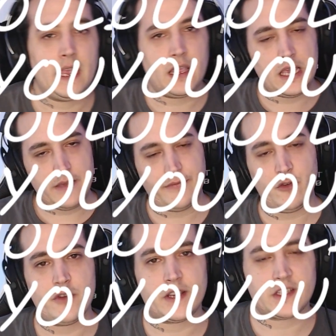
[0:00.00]
If
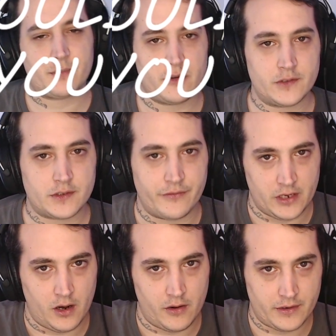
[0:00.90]
you're an experienced
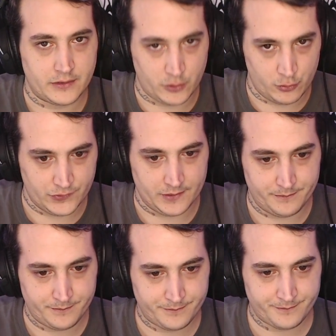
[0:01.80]
VR user,
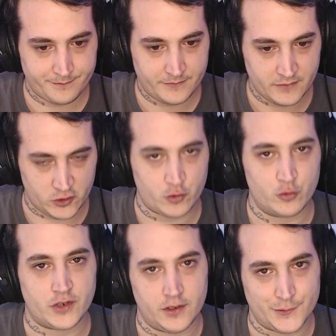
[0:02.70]
the
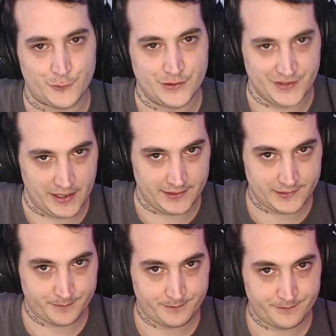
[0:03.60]
short answer is
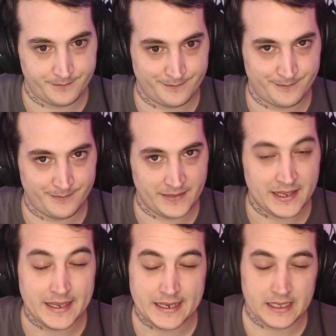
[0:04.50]
yes.
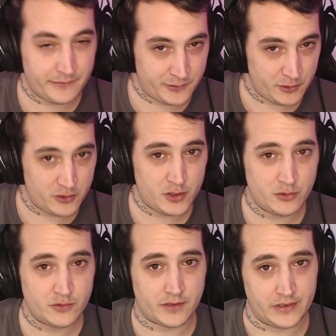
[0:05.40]
If you're new
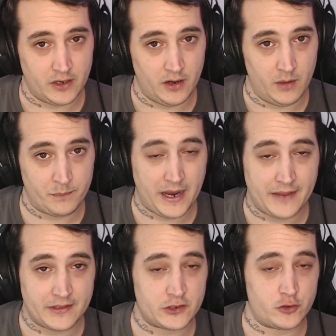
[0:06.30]
to VR and
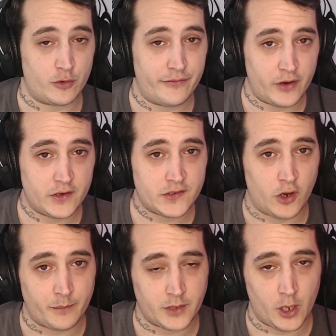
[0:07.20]
this is your first
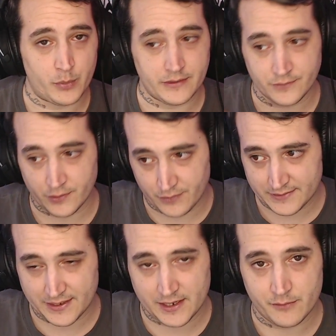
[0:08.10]
time going into
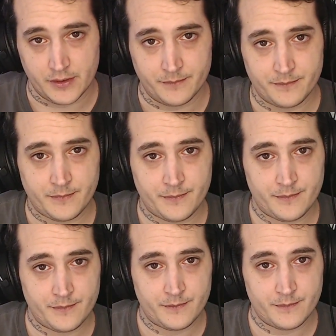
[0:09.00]
that area,
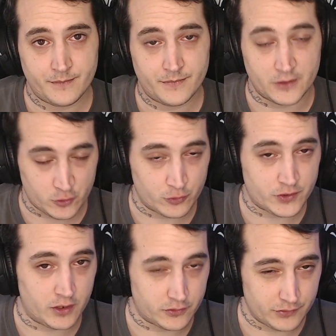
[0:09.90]
the short
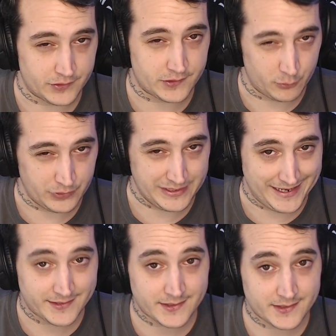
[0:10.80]
answer is still
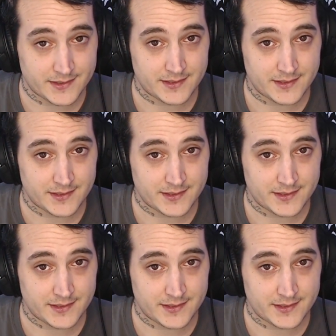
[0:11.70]
yes.